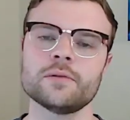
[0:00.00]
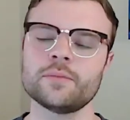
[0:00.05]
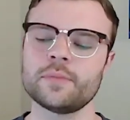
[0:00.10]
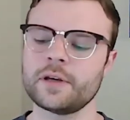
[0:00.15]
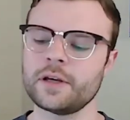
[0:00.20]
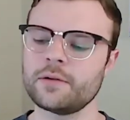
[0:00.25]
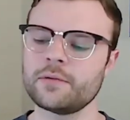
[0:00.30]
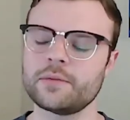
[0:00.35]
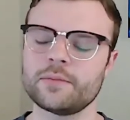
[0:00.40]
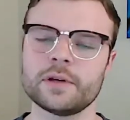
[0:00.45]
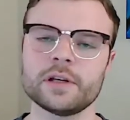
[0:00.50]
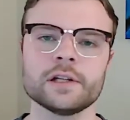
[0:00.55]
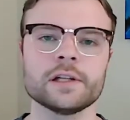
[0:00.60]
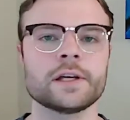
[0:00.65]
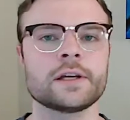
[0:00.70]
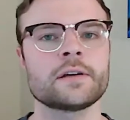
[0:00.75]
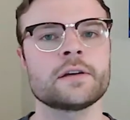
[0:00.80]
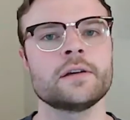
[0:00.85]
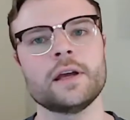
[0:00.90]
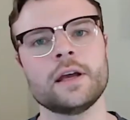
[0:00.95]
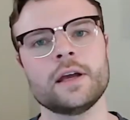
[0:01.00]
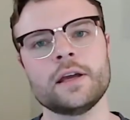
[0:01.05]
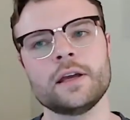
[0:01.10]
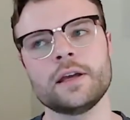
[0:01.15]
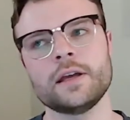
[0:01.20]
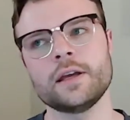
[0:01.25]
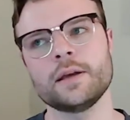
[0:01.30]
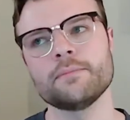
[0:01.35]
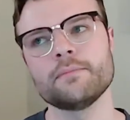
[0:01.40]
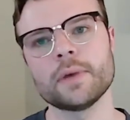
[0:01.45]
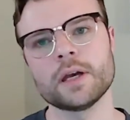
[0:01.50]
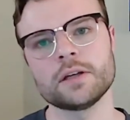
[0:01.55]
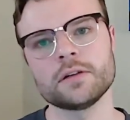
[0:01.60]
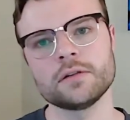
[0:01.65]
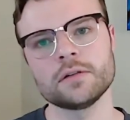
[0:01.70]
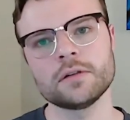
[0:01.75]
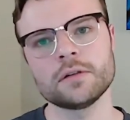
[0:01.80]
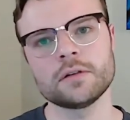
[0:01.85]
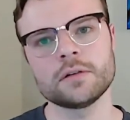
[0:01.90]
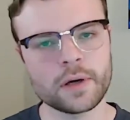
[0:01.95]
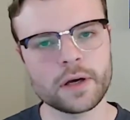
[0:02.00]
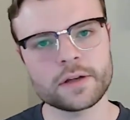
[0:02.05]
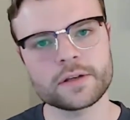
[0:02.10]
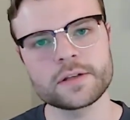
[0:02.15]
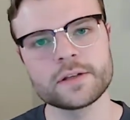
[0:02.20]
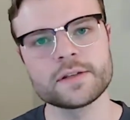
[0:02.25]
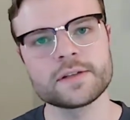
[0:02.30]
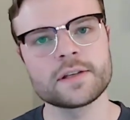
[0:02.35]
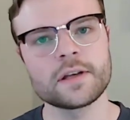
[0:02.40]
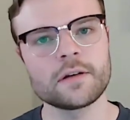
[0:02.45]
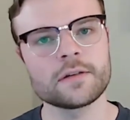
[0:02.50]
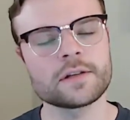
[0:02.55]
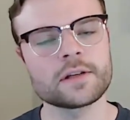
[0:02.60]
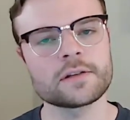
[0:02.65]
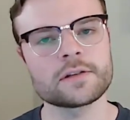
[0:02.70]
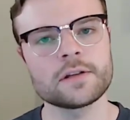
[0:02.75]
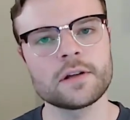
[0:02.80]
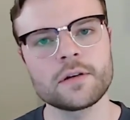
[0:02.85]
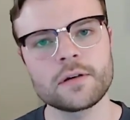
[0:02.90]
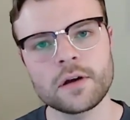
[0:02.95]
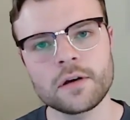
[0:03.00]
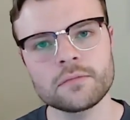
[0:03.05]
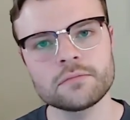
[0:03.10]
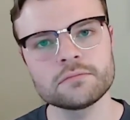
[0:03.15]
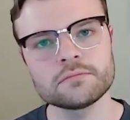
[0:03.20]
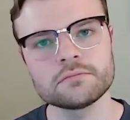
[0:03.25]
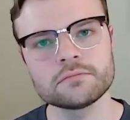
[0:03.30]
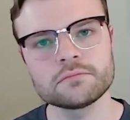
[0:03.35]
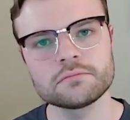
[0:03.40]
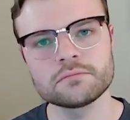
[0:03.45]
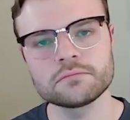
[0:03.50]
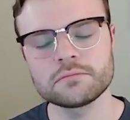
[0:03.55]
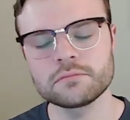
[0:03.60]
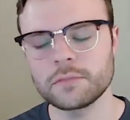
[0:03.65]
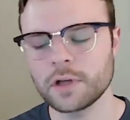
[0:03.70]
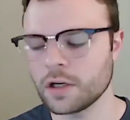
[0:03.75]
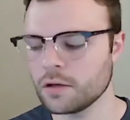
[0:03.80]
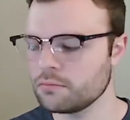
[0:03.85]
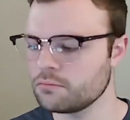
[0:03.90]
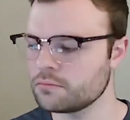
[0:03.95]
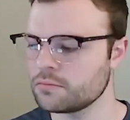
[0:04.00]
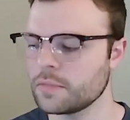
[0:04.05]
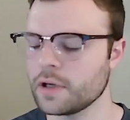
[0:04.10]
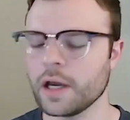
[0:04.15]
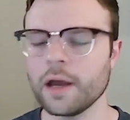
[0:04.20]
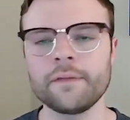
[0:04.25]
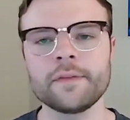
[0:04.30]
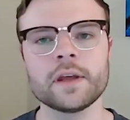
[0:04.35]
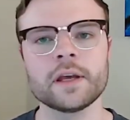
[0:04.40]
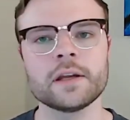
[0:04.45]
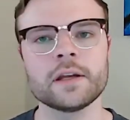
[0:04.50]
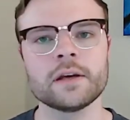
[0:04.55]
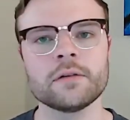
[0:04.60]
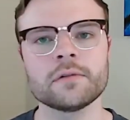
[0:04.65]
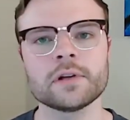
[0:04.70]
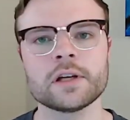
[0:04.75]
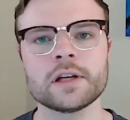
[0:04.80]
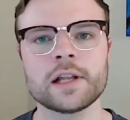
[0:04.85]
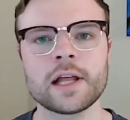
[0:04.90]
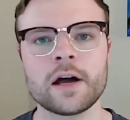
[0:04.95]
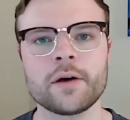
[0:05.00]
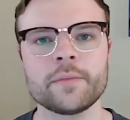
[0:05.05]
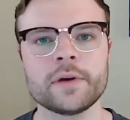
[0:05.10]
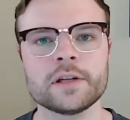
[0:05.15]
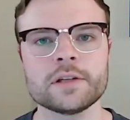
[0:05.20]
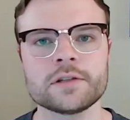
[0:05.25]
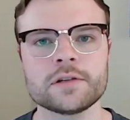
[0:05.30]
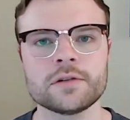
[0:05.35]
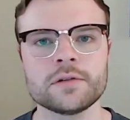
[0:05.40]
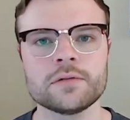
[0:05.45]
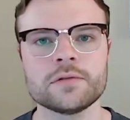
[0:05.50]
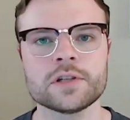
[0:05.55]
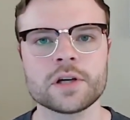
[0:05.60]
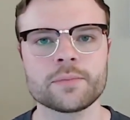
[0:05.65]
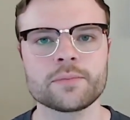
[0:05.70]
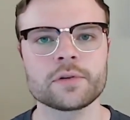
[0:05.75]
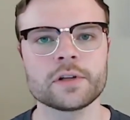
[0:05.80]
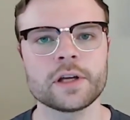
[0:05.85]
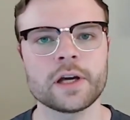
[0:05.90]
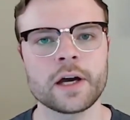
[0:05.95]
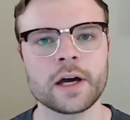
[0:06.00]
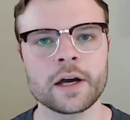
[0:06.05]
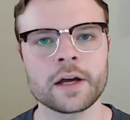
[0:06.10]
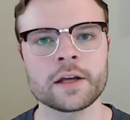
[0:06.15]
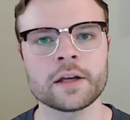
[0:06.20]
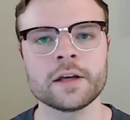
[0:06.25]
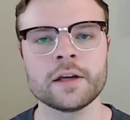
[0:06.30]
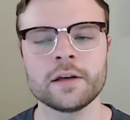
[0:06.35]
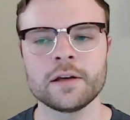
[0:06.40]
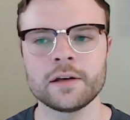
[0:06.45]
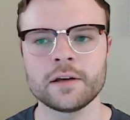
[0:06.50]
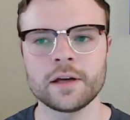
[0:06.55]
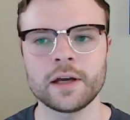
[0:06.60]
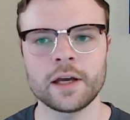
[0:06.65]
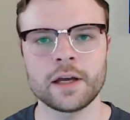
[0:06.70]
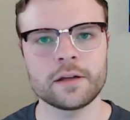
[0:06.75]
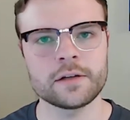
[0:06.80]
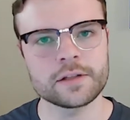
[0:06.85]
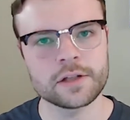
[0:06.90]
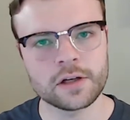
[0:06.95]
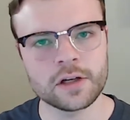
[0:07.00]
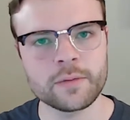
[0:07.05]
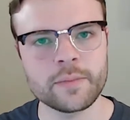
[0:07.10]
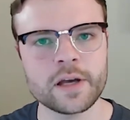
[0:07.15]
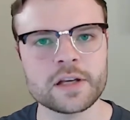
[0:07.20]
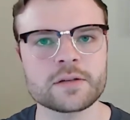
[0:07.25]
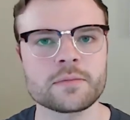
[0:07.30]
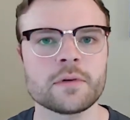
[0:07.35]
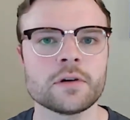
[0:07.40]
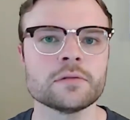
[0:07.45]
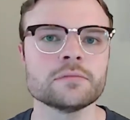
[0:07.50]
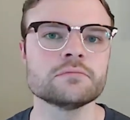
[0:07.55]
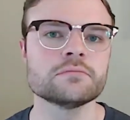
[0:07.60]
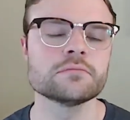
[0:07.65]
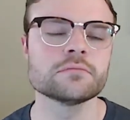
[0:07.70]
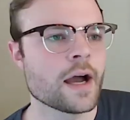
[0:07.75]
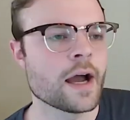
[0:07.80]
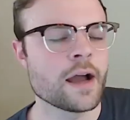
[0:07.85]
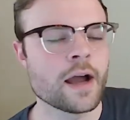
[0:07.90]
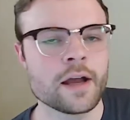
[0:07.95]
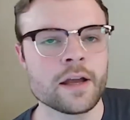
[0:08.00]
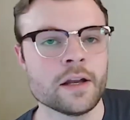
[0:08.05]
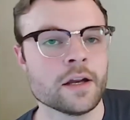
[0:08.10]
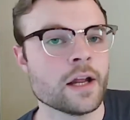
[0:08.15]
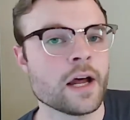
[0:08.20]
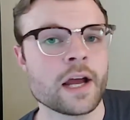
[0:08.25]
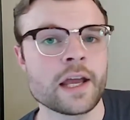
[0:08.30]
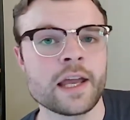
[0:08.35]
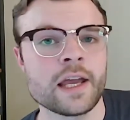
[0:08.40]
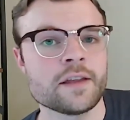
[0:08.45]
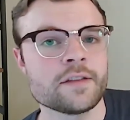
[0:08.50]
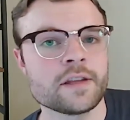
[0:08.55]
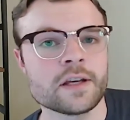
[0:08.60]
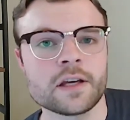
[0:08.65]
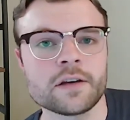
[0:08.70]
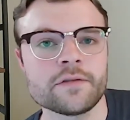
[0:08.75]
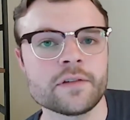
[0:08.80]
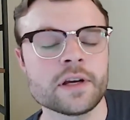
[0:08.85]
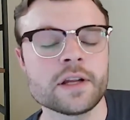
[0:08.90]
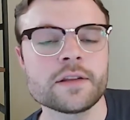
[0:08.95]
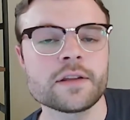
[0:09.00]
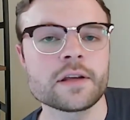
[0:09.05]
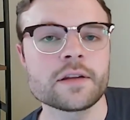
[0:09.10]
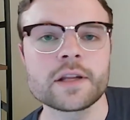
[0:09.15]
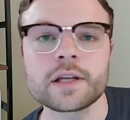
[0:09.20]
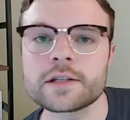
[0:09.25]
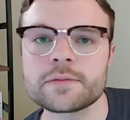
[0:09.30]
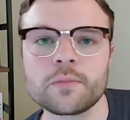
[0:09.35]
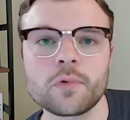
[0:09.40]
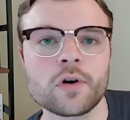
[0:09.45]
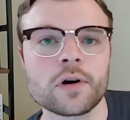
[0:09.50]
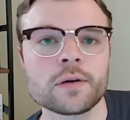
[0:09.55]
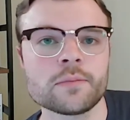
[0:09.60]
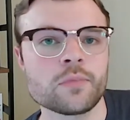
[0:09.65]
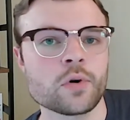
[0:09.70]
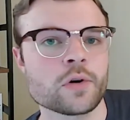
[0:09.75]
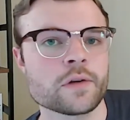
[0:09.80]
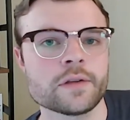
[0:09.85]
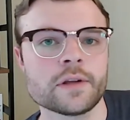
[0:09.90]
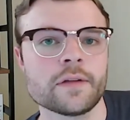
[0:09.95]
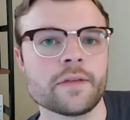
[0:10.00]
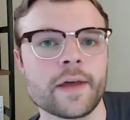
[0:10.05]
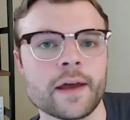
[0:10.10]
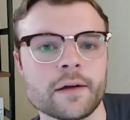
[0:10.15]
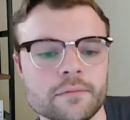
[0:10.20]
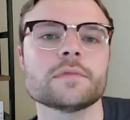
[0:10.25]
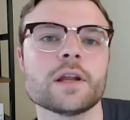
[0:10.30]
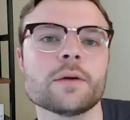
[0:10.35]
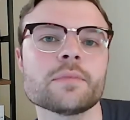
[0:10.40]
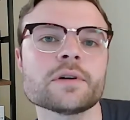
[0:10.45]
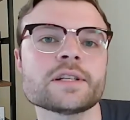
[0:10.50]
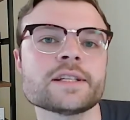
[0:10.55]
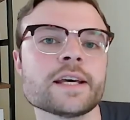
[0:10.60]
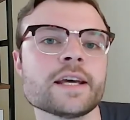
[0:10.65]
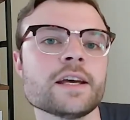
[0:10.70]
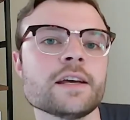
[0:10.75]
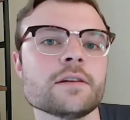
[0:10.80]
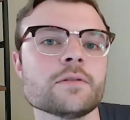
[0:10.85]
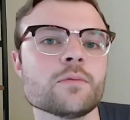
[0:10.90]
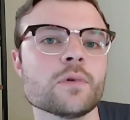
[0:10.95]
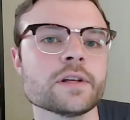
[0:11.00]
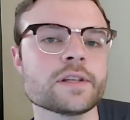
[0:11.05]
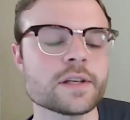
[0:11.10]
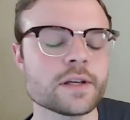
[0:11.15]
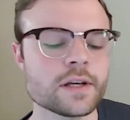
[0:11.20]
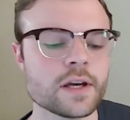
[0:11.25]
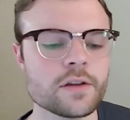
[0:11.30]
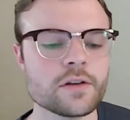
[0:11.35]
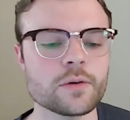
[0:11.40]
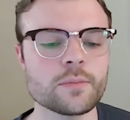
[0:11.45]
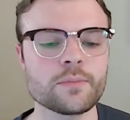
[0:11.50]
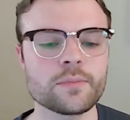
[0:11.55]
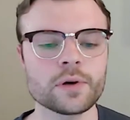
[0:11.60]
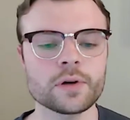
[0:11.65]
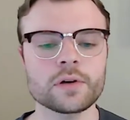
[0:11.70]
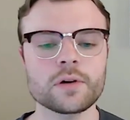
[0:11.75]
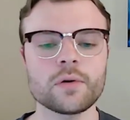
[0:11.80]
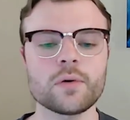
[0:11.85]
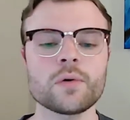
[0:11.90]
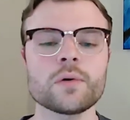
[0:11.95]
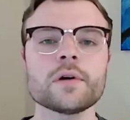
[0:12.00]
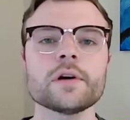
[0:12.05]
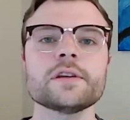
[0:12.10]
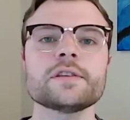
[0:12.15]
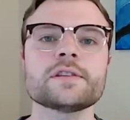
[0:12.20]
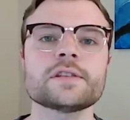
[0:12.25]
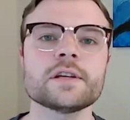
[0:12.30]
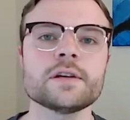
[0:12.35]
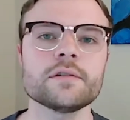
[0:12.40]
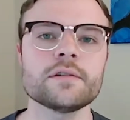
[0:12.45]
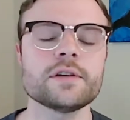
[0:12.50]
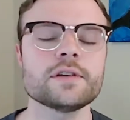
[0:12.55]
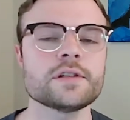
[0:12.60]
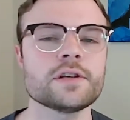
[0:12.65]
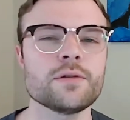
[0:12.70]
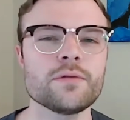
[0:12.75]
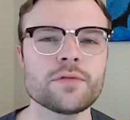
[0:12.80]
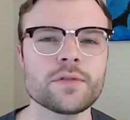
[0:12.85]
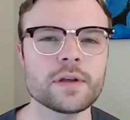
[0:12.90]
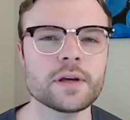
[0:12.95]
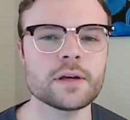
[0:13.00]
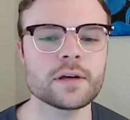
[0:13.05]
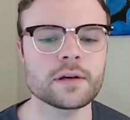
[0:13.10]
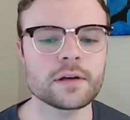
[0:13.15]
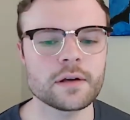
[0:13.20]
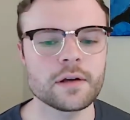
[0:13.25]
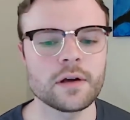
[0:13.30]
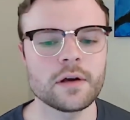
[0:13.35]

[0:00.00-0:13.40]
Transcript: would be would be like a metal Boston Celtics logo, you know? and then it would allow me to jump really high and dunk a basketball. I you know, I can't think of anything that's more important than that. Number 10, what's another book or a series you think